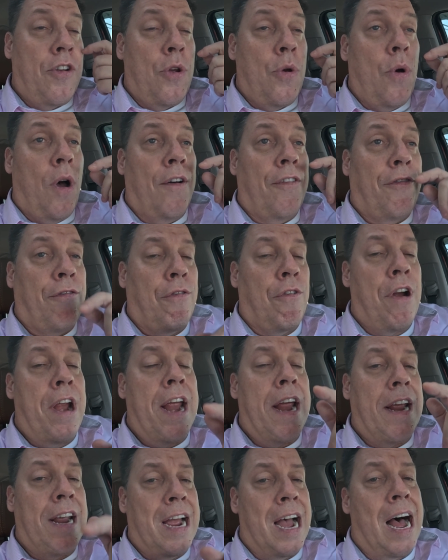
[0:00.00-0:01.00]
you a
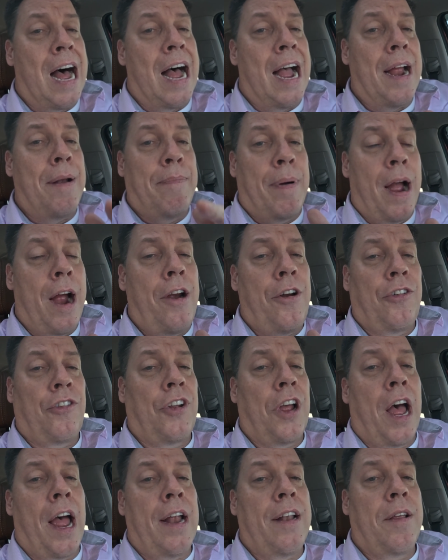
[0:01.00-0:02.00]
free guide, buyer's
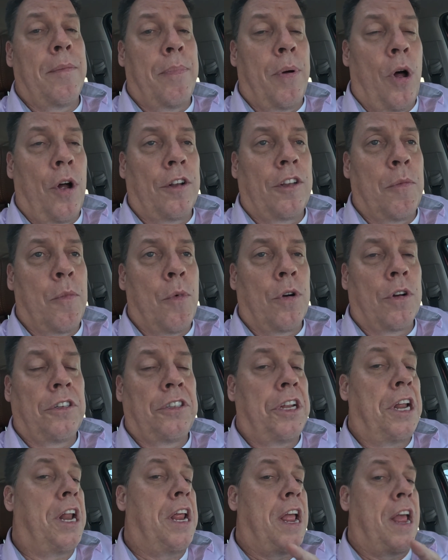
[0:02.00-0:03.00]
guide to Baltimore
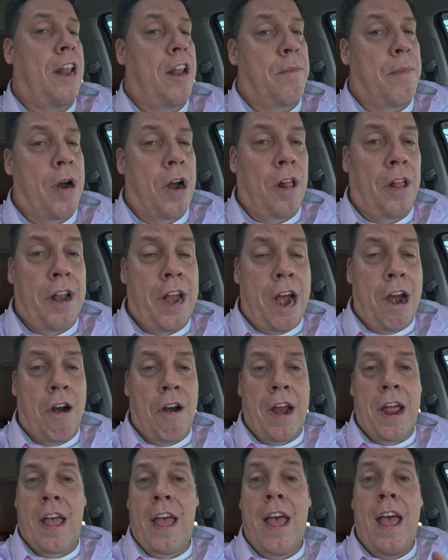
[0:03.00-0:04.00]
City and the Maryland
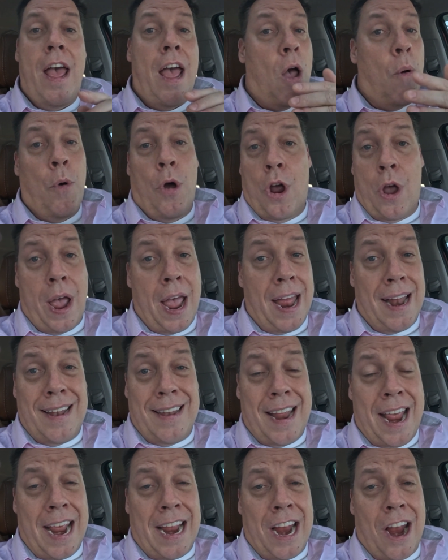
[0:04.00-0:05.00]
area, and we'll go ahead
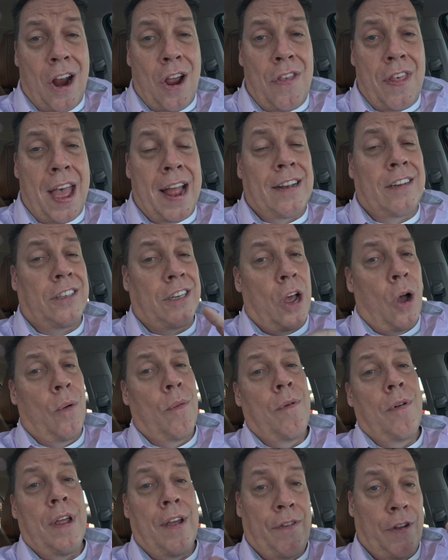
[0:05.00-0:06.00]
and take care of that.
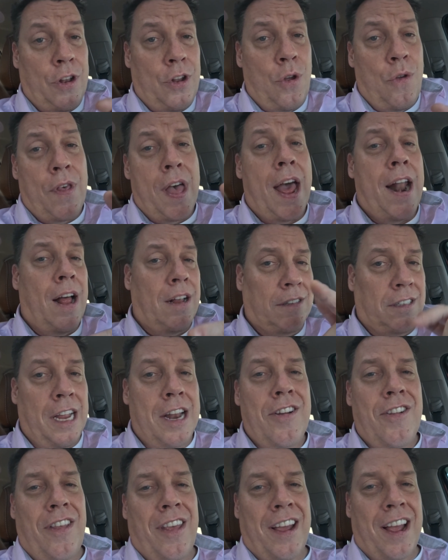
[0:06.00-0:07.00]
So if you do that, I'll
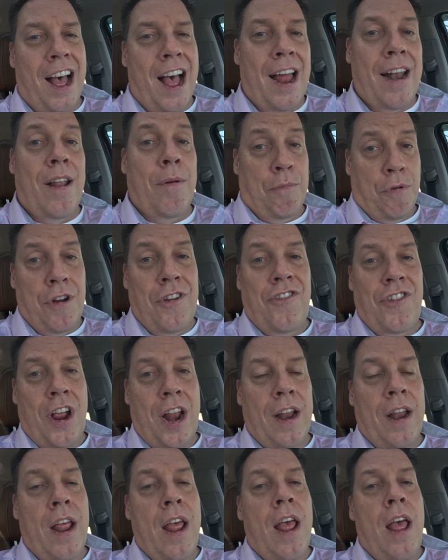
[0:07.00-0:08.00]
send you the guide.
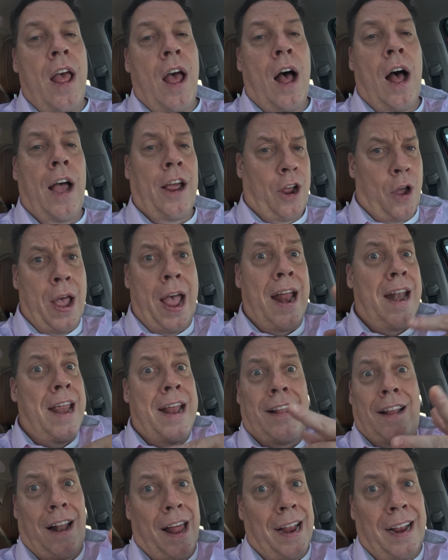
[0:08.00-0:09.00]
Appreciate it. Uh, go ahead and
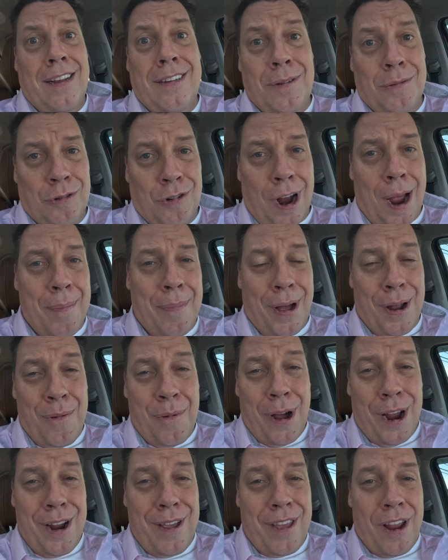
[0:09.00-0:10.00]
hit the like and subscribe
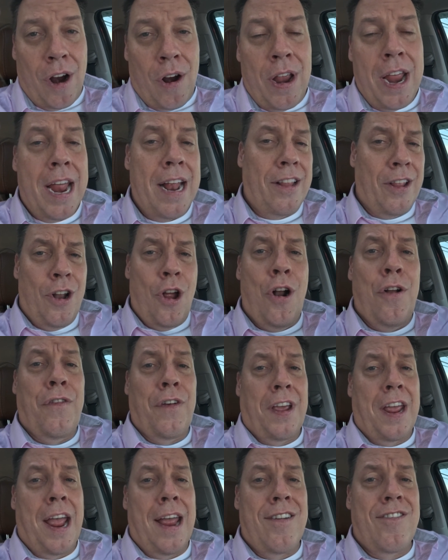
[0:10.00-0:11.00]
button while you're there. Hit the
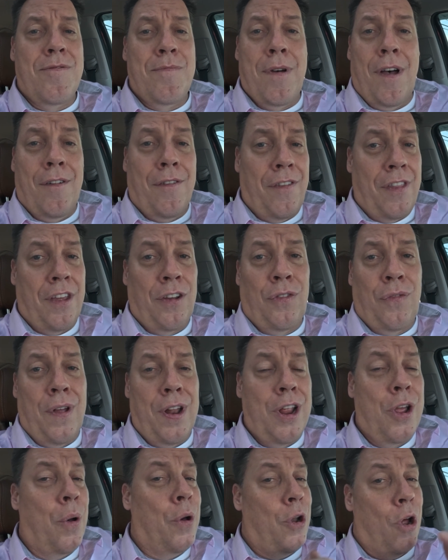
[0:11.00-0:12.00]
notification bell for this
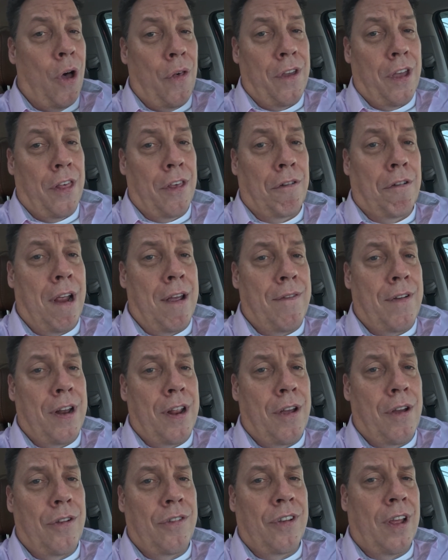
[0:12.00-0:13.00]
video and all the other great
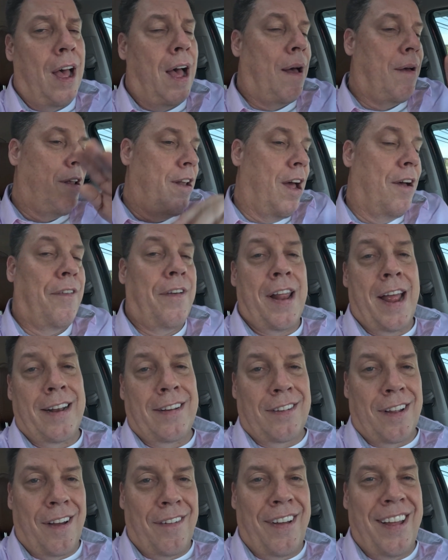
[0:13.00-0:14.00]
videos. Ah, enough of that
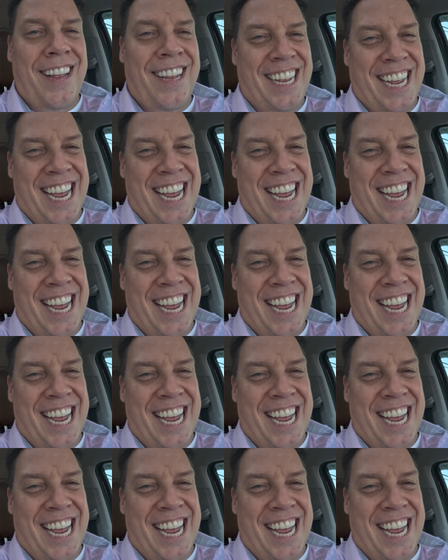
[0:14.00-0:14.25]
stuff.